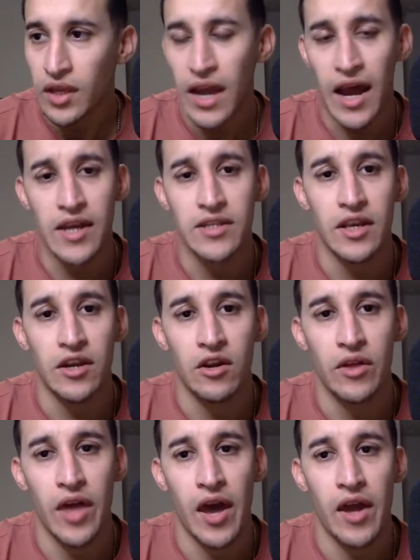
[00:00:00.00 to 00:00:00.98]
guys, I
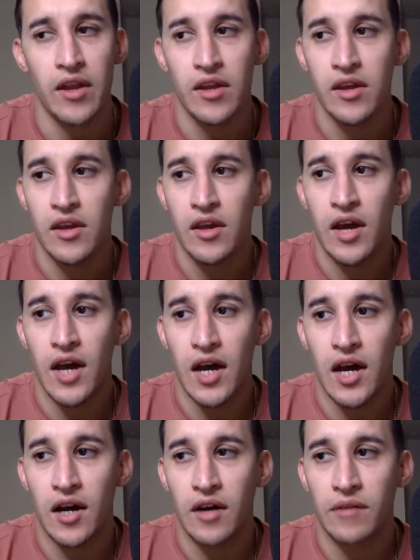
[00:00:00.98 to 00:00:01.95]
know that
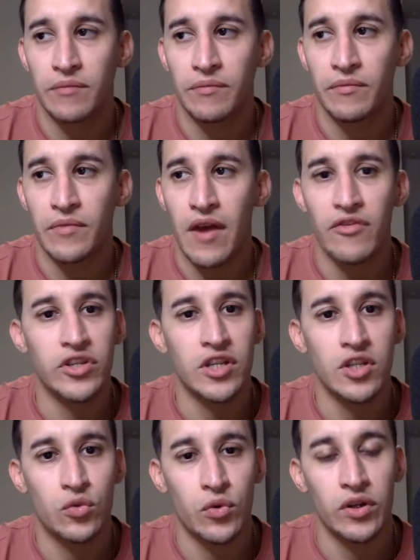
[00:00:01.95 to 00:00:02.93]
ever
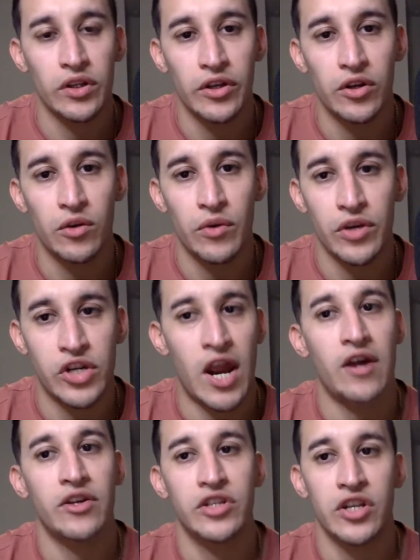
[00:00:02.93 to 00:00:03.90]
since we're little, we're
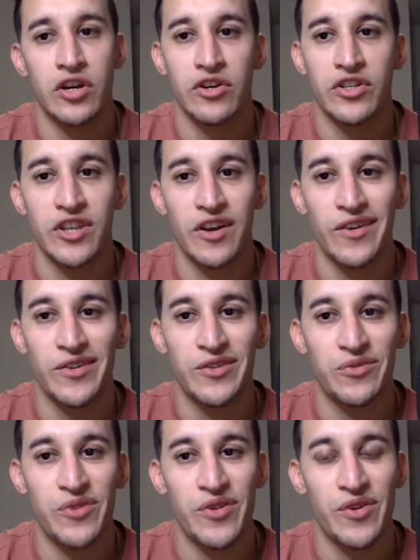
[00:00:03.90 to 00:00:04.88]
challenging
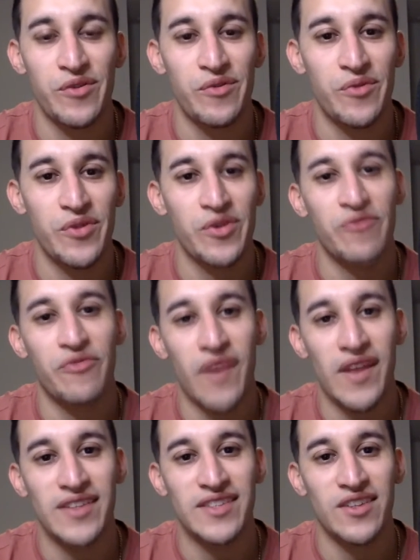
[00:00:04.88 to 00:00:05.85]
ourselves with our
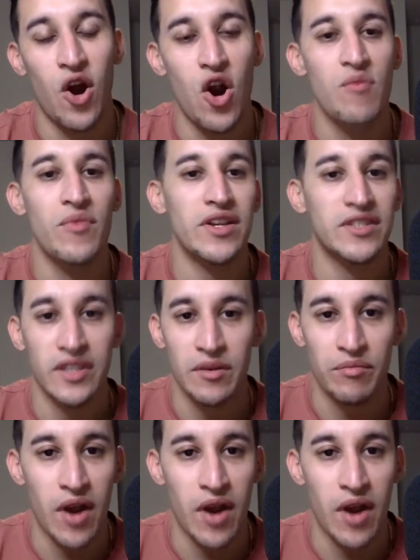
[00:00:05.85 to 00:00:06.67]
friends, arm wrestling,